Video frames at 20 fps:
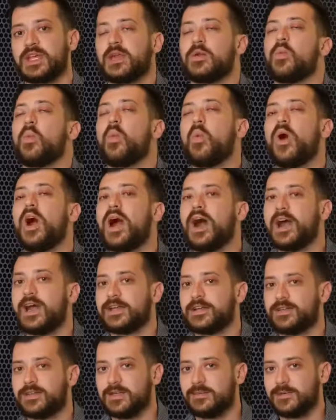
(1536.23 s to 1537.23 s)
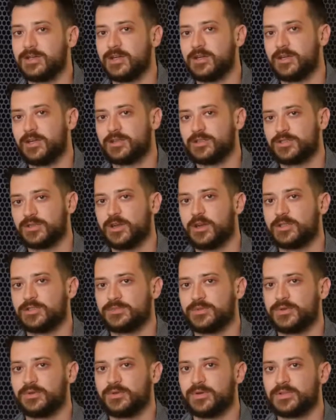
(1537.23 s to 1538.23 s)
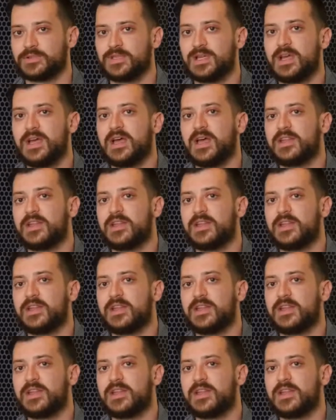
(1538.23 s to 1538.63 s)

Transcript: and why do they become entrepreneurs.